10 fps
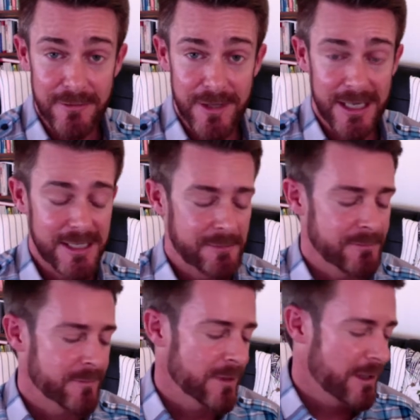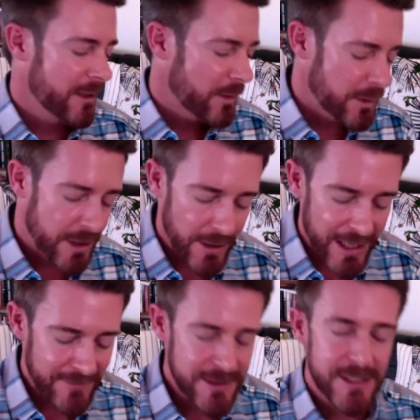of things.
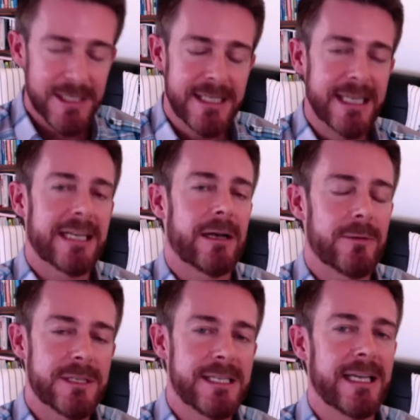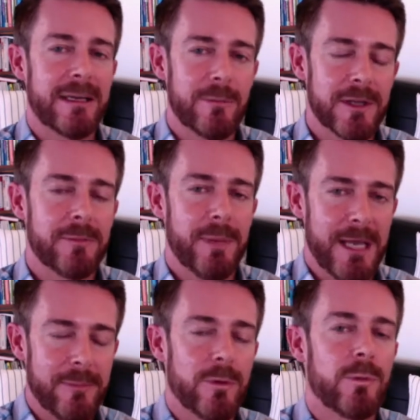Even just I was dealing with
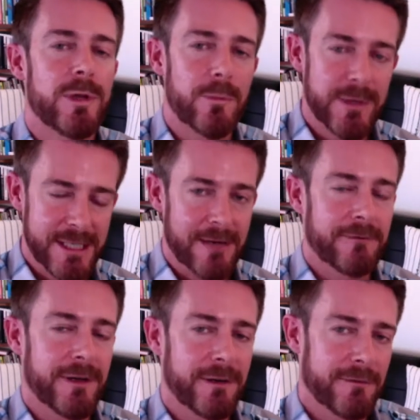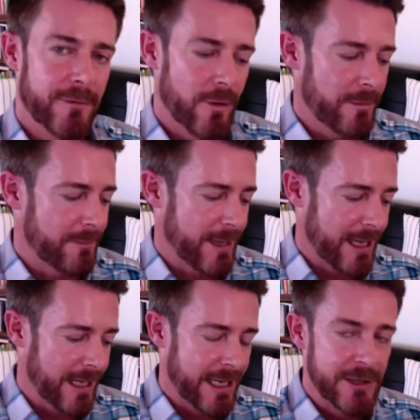people that were suffering from
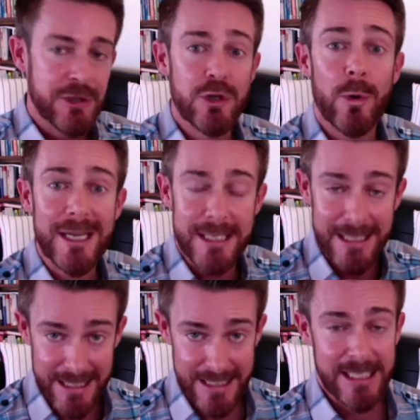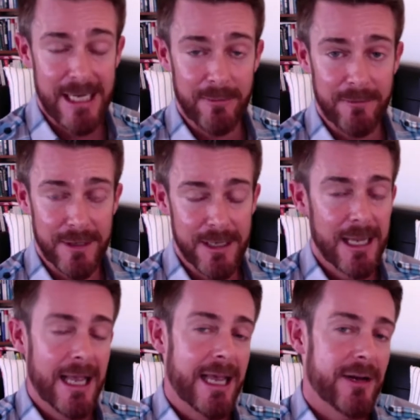joint discomfort.
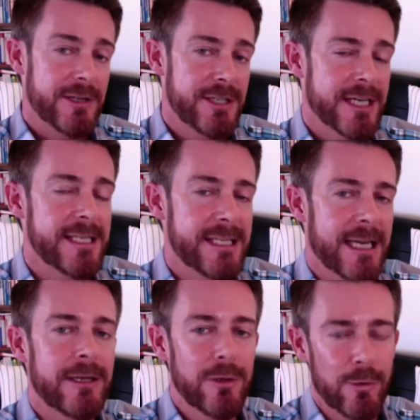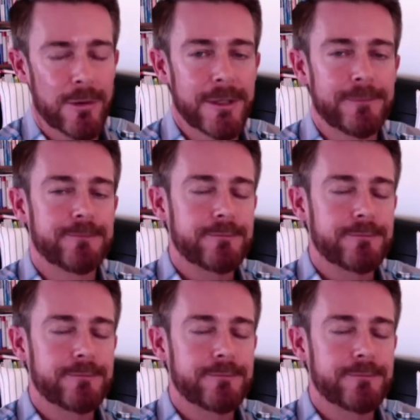And I just said, look,